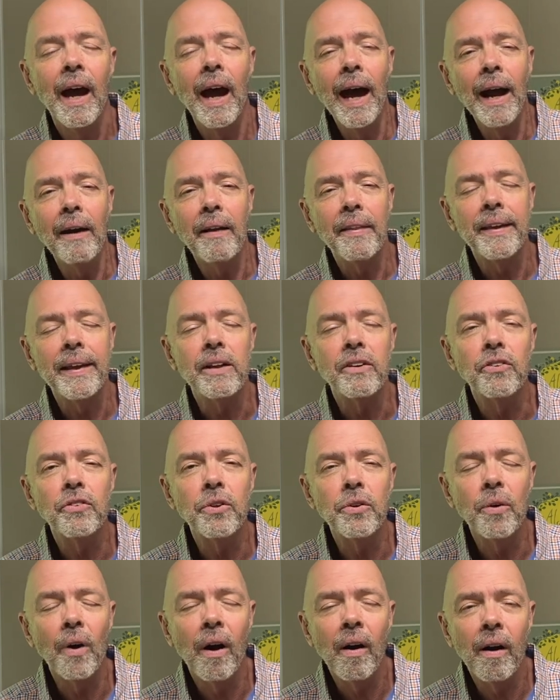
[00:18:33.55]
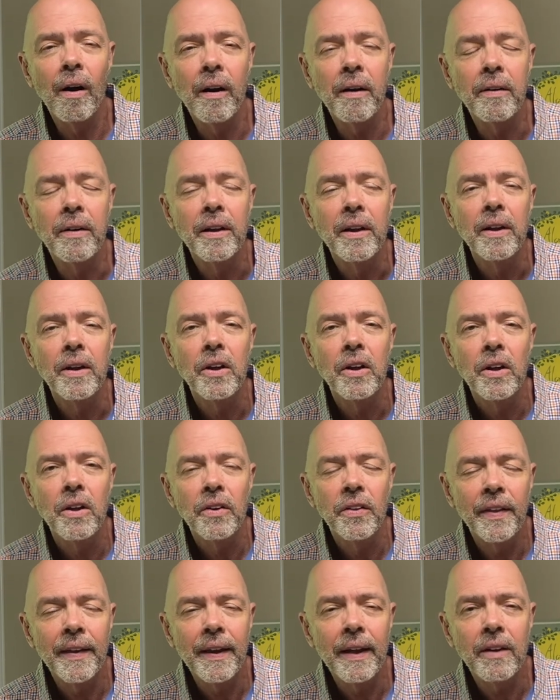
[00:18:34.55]
I don't think it's too hard
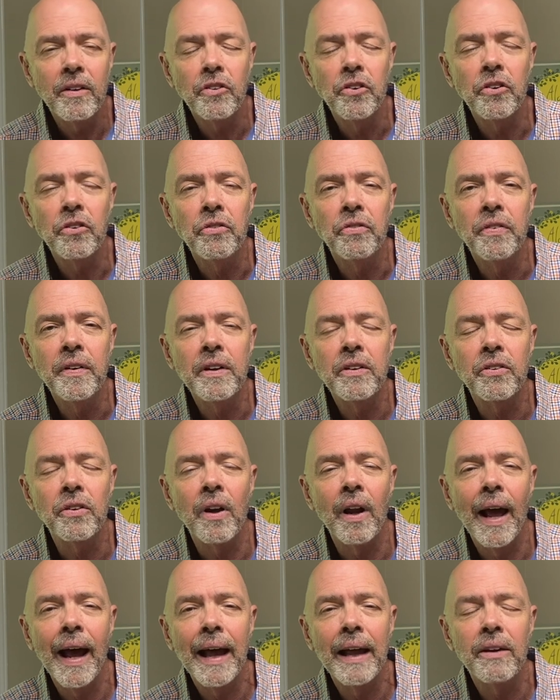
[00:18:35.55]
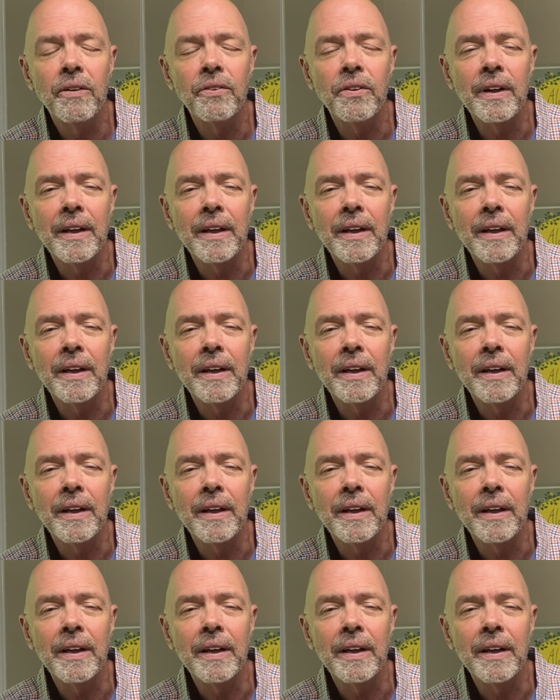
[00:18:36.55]
then to visualize